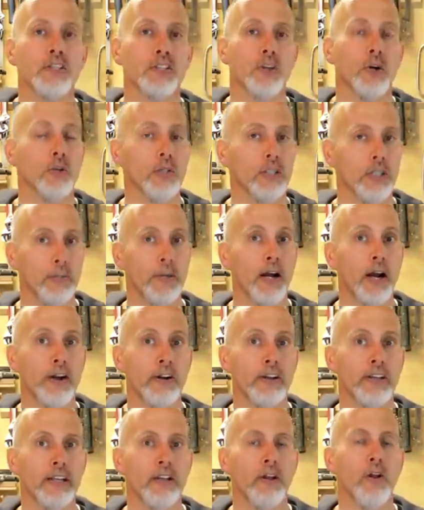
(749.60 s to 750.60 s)
So a little bit
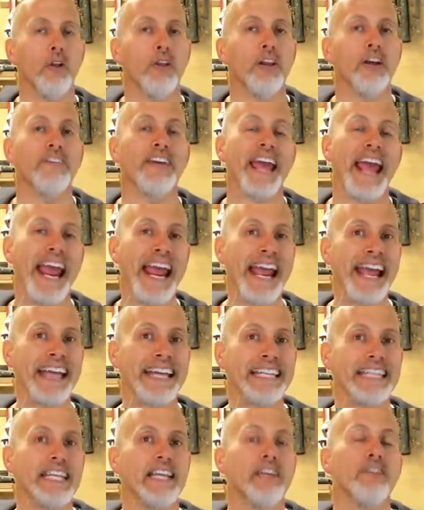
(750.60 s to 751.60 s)
hard to get a hold of.
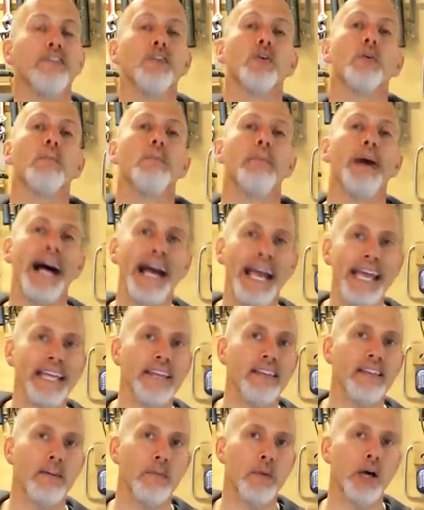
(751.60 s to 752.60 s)
And if you're
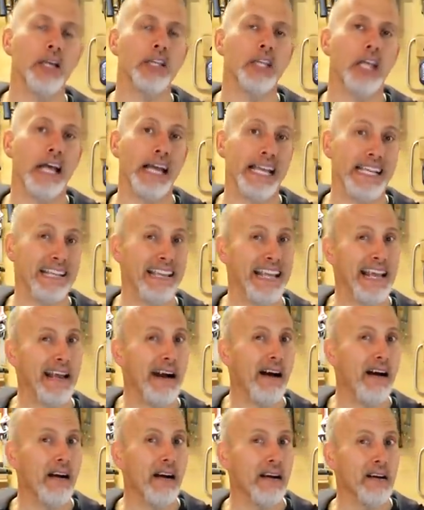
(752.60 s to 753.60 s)
buying them online,
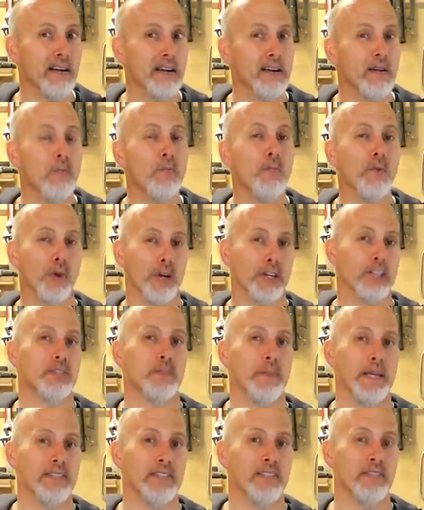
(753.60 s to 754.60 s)
they are more
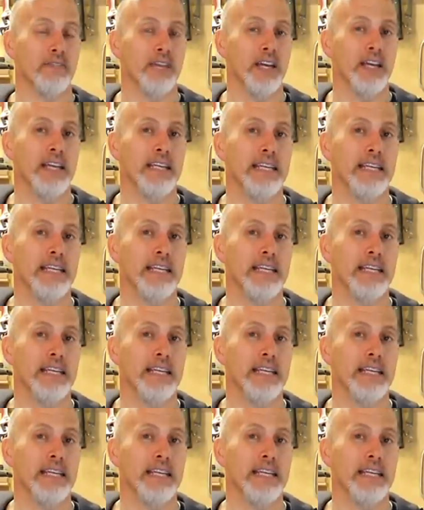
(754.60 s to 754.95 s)
expensive.